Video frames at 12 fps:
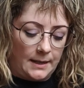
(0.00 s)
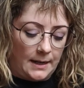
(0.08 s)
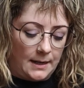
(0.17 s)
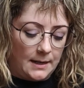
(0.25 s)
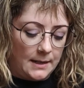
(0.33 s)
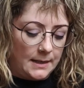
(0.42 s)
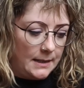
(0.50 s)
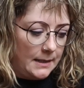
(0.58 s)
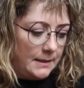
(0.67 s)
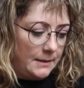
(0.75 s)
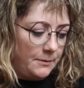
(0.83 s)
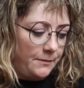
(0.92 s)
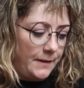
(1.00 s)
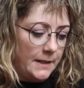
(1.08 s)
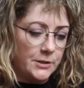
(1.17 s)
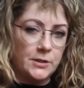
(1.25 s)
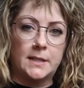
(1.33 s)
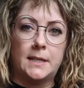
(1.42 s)
I
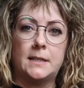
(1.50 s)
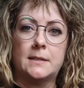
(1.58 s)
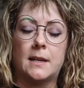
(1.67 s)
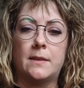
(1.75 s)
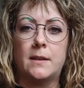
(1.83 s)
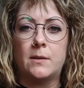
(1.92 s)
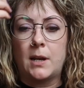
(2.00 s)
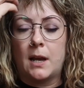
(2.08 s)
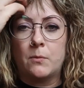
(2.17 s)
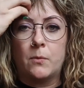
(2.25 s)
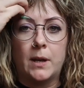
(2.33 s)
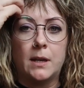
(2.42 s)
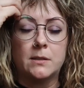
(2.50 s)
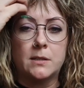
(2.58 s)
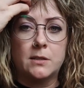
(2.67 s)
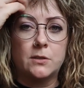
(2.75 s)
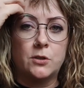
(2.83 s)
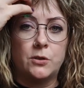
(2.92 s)
finished these, and then I
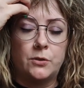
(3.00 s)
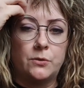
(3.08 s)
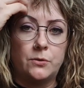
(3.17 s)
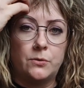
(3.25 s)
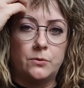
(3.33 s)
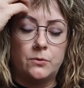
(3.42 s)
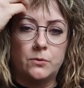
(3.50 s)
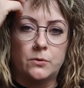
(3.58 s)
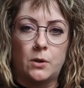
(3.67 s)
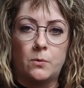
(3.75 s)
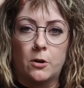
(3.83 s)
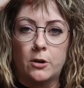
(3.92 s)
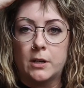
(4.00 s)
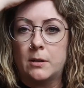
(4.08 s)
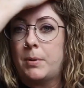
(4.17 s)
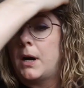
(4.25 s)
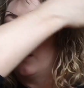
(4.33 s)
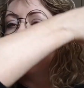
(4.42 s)
went to go work in
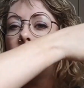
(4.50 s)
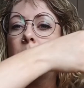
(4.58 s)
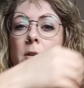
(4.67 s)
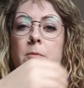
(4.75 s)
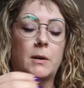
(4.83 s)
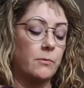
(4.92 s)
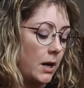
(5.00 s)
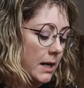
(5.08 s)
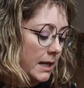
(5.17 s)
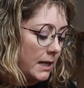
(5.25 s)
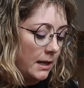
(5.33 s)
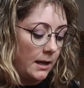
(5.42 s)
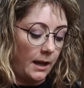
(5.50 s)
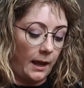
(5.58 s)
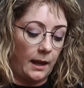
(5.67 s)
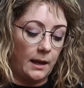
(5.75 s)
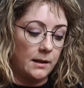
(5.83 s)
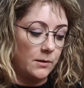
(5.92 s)
a pub on my writing
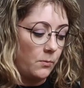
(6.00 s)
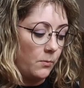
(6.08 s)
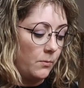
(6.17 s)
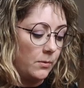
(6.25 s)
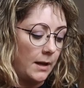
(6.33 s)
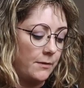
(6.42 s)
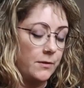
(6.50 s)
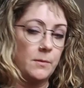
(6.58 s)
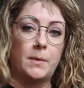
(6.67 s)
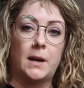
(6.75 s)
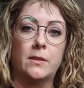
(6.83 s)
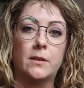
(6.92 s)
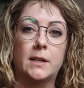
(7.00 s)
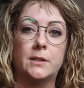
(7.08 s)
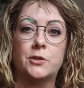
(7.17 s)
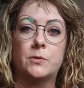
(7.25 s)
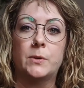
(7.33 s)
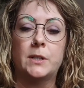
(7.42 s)
and left them by the
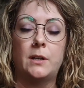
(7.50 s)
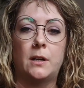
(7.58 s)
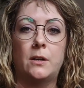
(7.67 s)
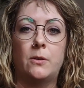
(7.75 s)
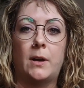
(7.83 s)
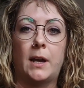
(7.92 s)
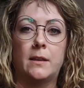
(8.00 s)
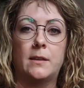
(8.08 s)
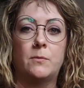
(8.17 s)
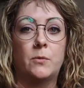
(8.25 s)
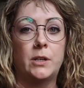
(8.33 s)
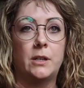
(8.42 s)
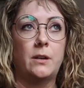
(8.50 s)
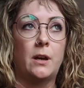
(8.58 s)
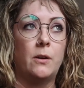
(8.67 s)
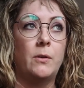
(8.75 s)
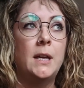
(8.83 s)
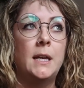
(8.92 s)
kitchen window, and then what do you
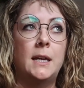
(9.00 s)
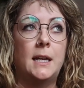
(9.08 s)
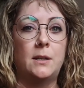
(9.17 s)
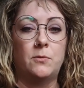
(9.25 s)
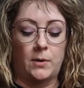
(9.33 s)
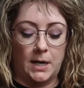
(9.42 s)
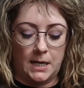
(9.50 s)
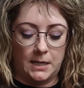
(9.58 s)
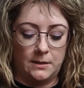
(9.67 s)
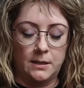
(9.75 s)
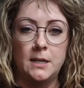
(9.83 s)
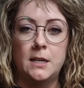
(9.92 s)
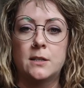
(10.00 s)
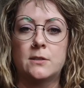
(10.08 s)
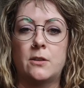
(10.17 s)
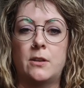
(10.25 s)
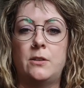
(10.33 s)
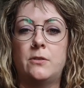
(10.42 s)
know, it rained,
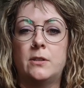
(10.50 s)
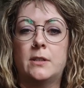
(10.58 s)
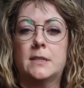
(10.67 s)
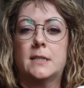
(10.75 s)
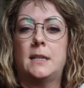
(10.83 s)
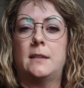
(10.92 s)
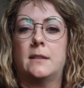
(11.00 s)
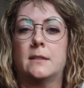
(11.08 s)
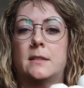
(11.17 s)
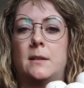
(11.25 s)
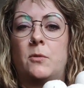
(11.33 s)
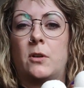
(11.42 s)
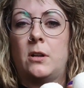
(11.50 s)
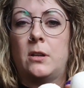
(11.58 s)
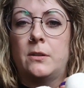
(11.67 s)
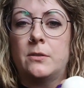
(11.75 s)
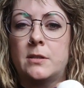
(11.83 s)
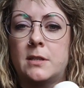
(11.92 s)
so that you can see that some were
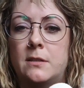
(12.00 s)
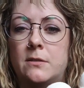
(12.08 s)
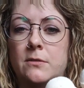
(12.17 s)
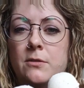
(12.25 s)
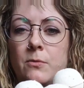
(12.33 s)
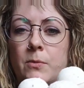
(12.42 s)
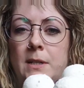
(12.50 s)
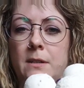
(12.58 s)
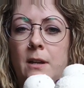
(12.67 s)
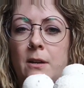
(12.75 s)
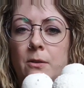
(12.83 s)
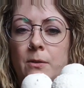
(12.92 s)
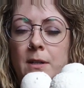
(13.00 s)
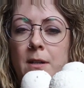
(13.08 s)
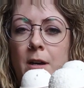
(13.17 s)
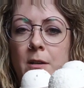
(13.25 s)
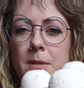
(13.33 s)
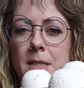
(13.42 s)
close to the window and
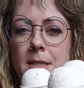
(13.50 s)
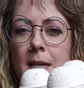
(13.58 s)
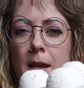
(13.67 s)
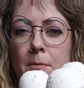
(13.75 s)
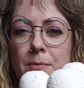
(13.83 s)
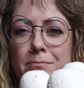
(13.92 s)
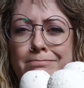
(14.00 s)
got a bit damp.